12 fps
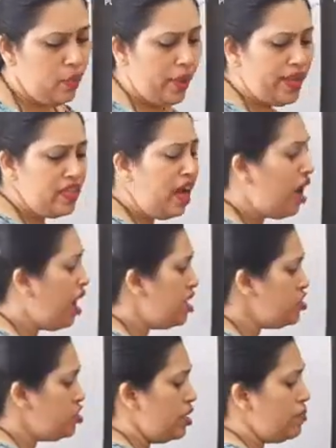when the
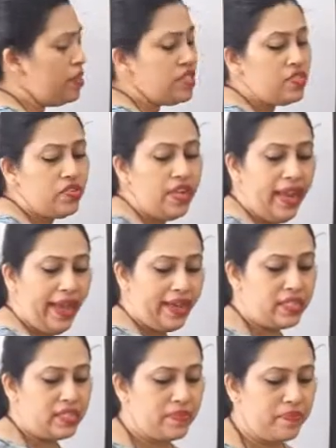heart chambers
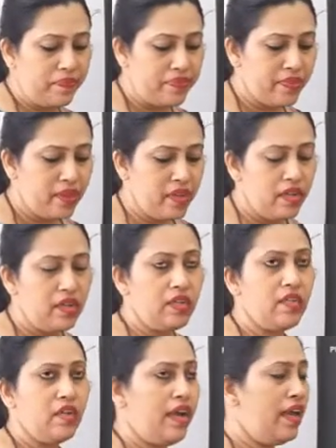relax
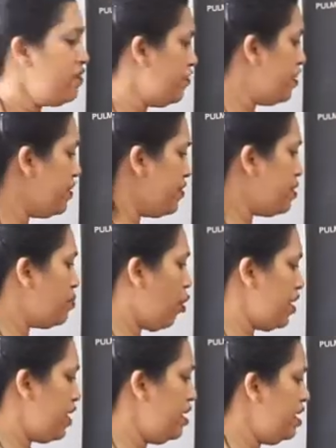and filled with
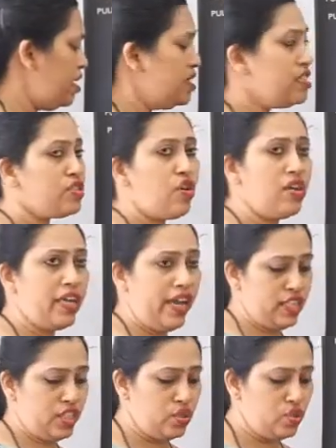body, it is called
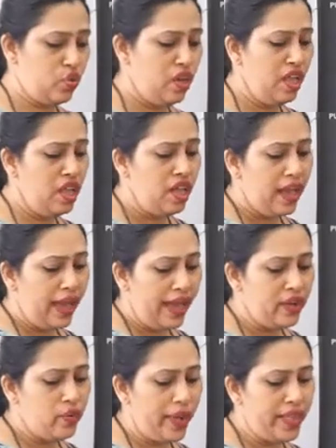diastole,
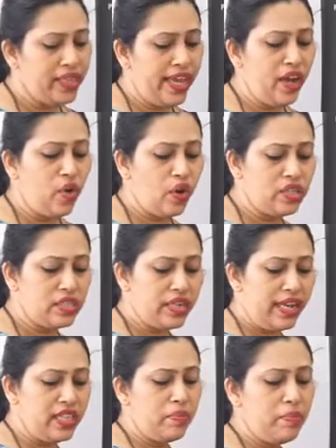and when they
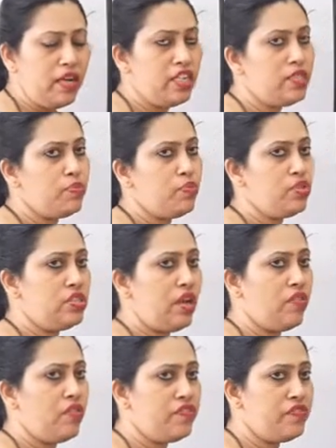contract, the blood is pushed
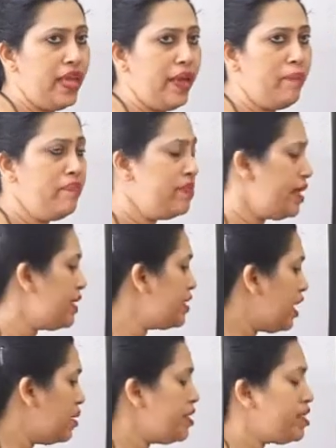out of them,
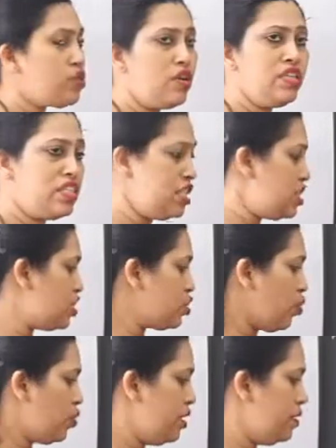that time it is called
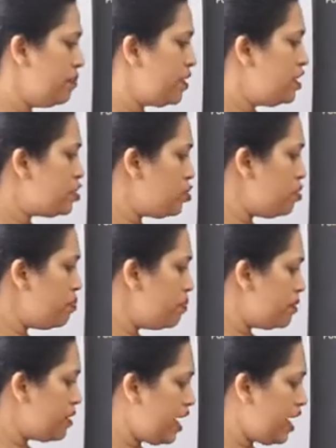systole. So